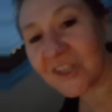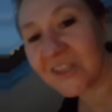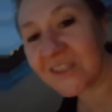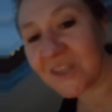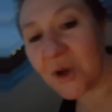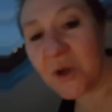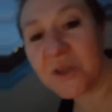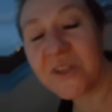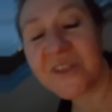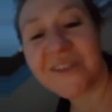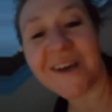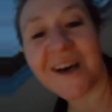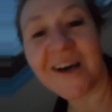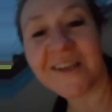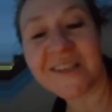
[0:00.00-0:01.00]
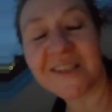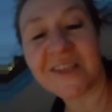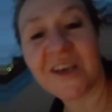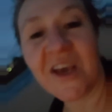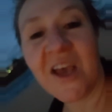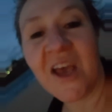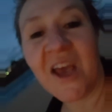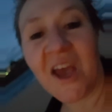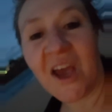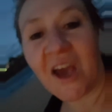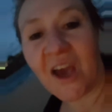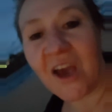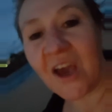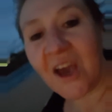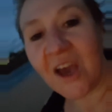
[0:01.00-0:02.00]
It's on dusk,
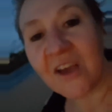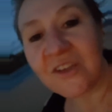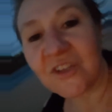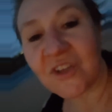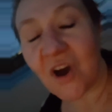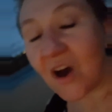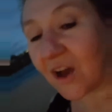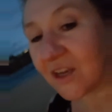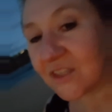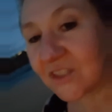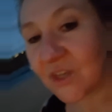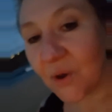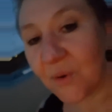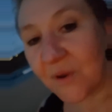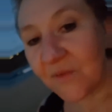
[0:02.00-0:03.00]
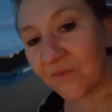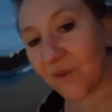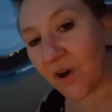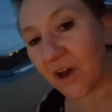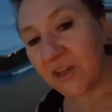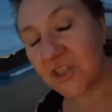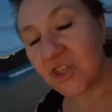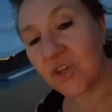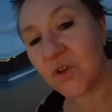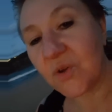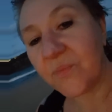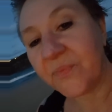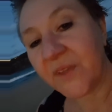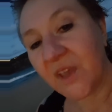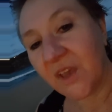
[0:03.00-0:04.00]
and I so invite you,
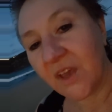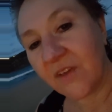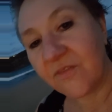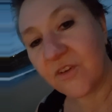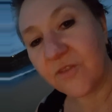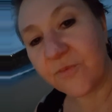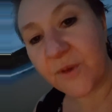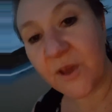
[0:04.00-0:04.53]
if you've